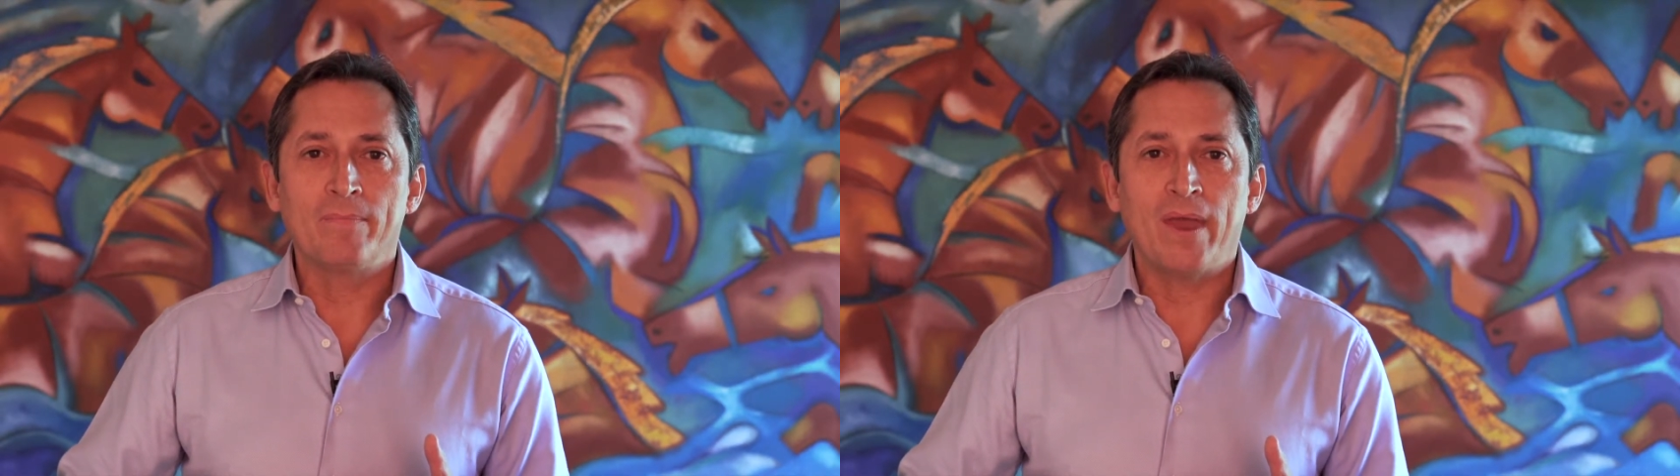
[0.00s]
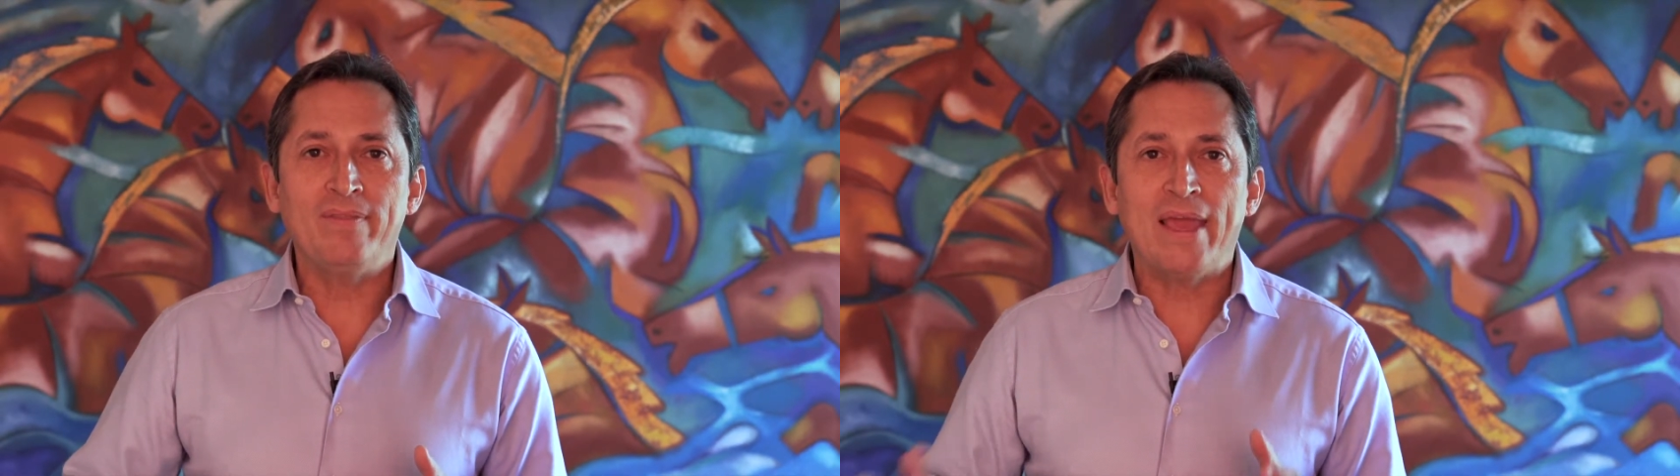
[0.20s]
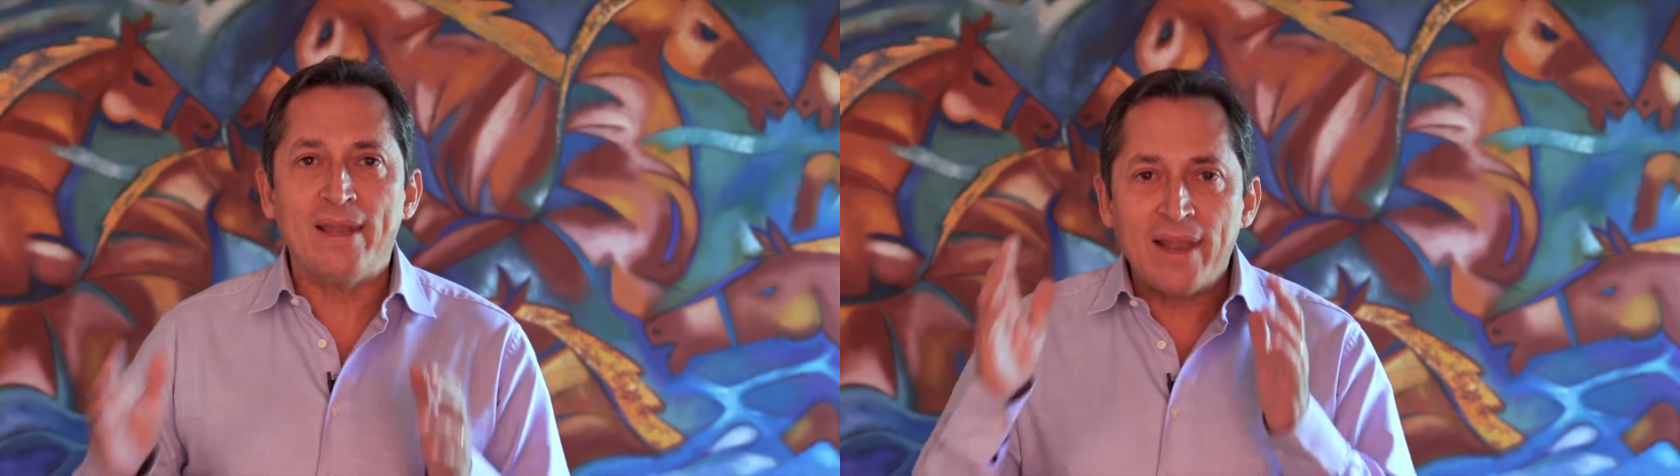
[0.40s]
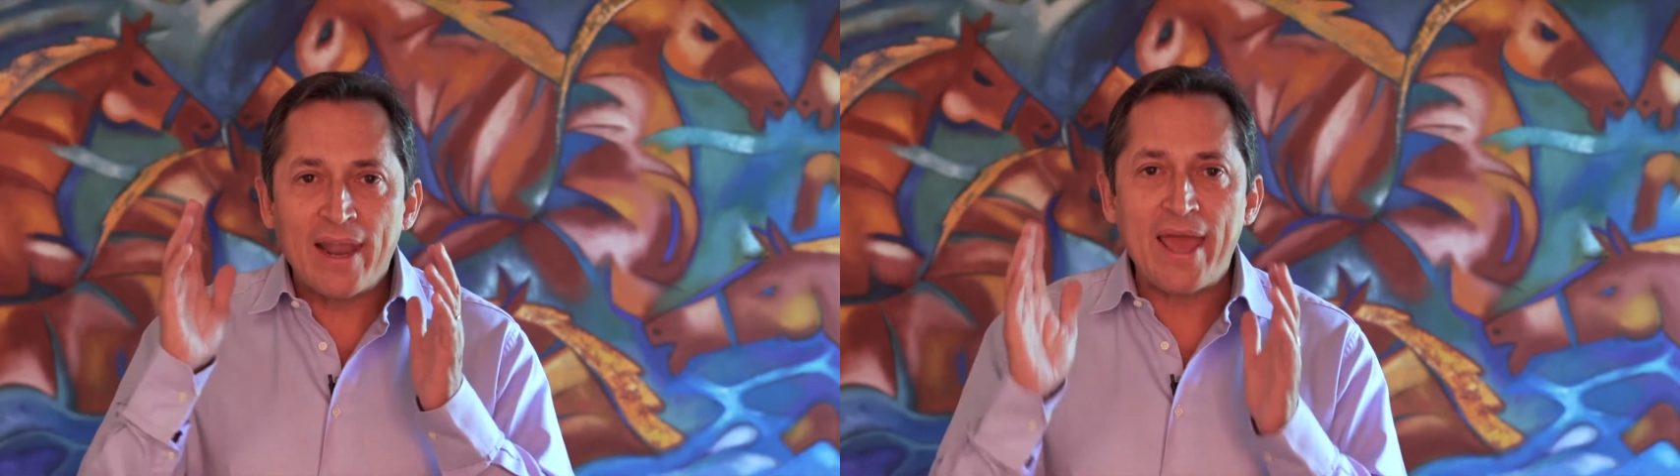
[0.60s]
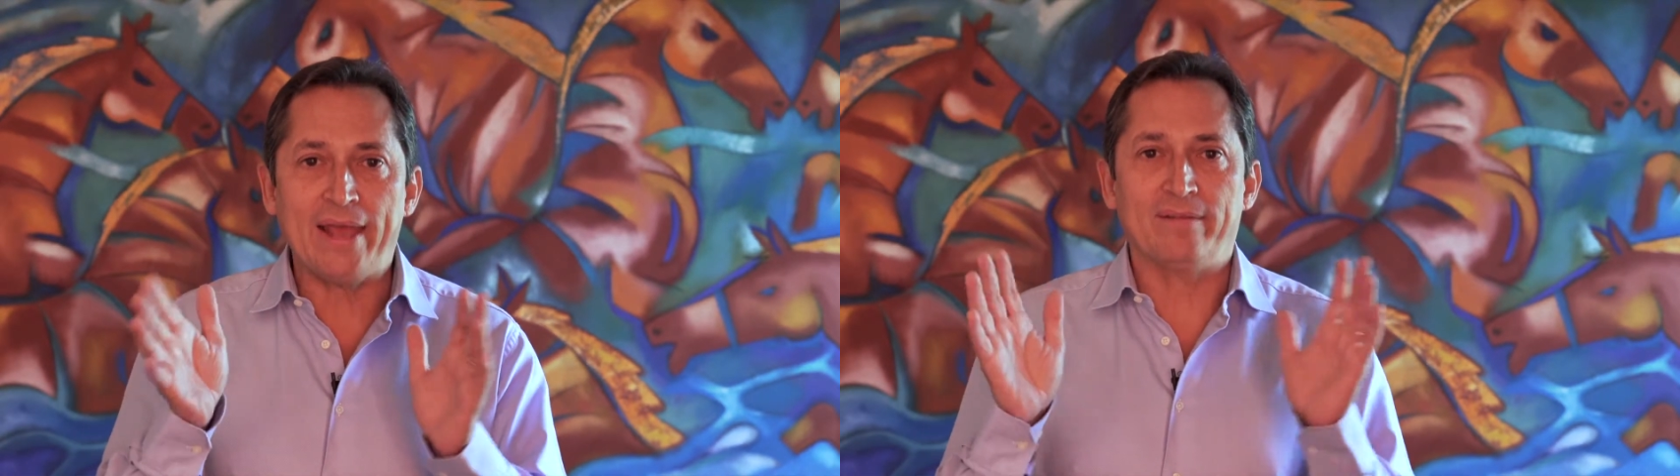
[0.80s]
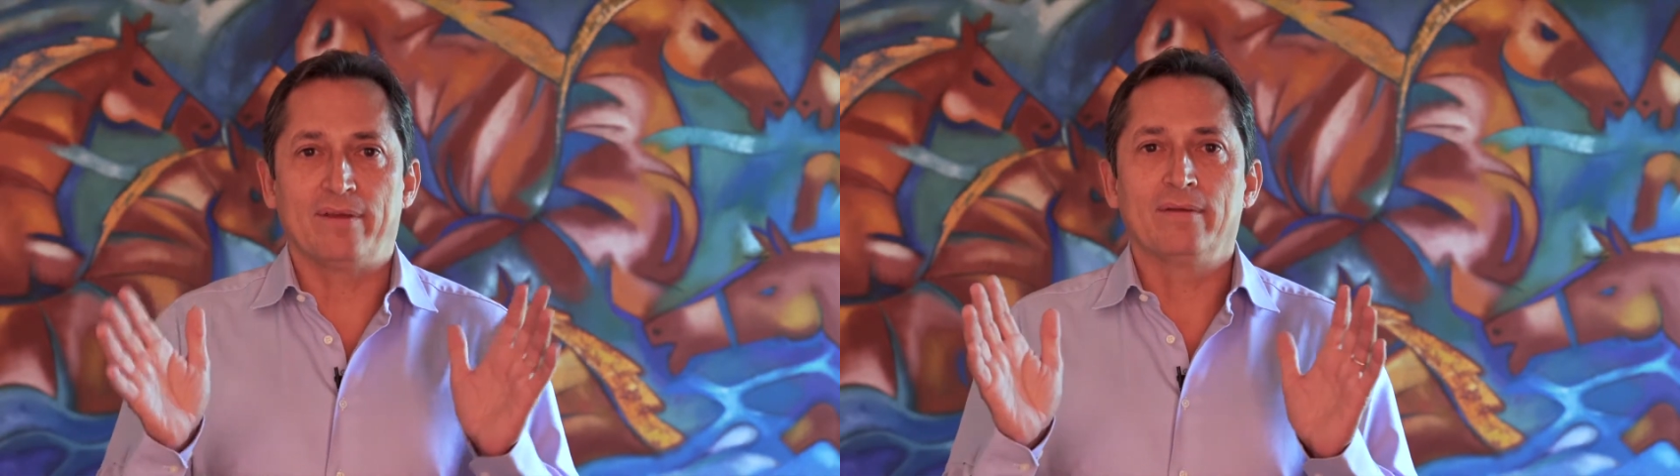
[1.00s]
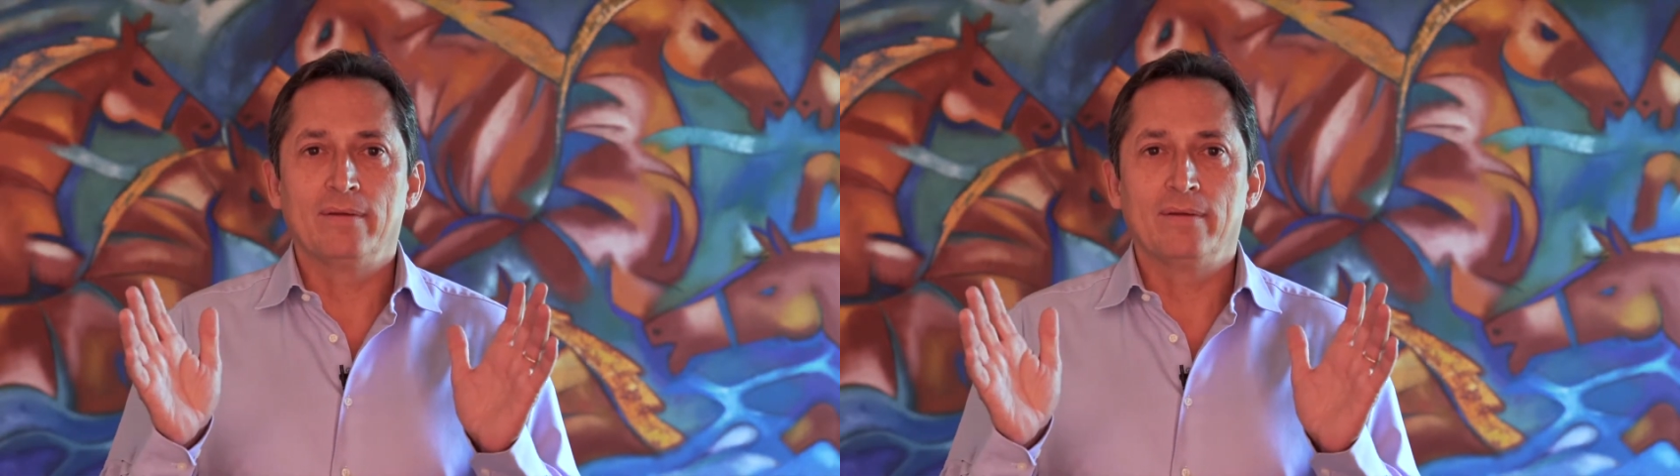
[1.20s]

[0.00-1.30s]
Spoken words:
And they let